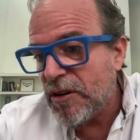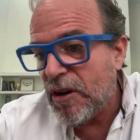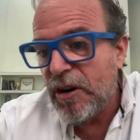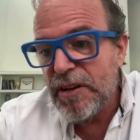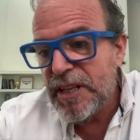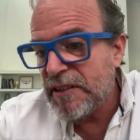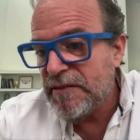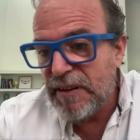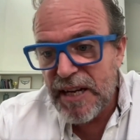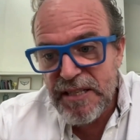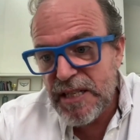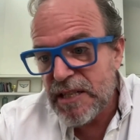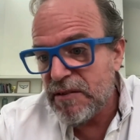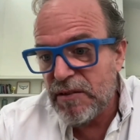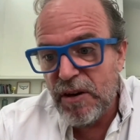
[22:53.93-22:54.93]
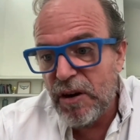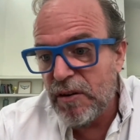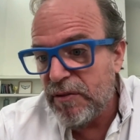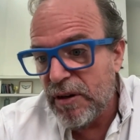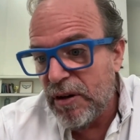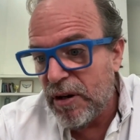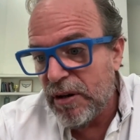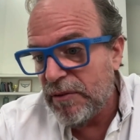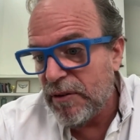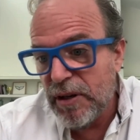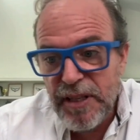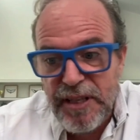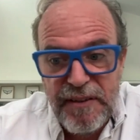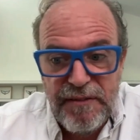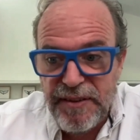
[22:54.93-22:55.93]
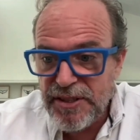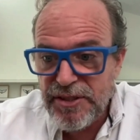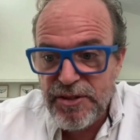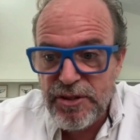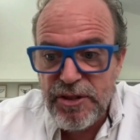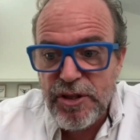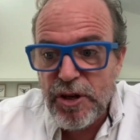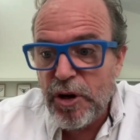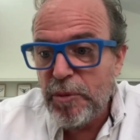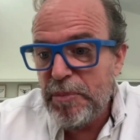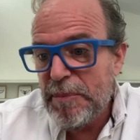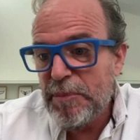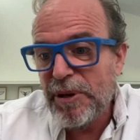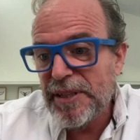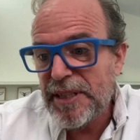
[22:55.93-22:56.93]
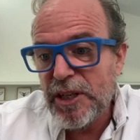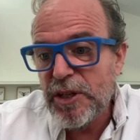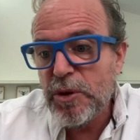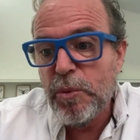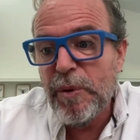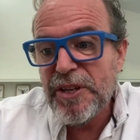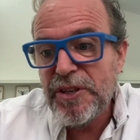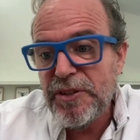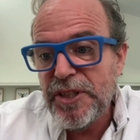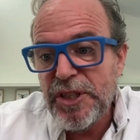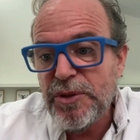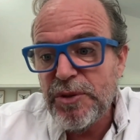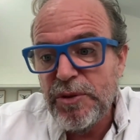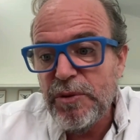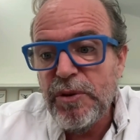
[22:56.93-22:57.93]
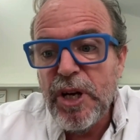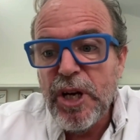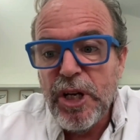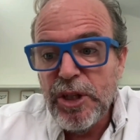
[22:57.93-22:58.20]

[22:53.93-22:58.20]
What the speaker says: all the advices of all the investors, or people tell you what you need to do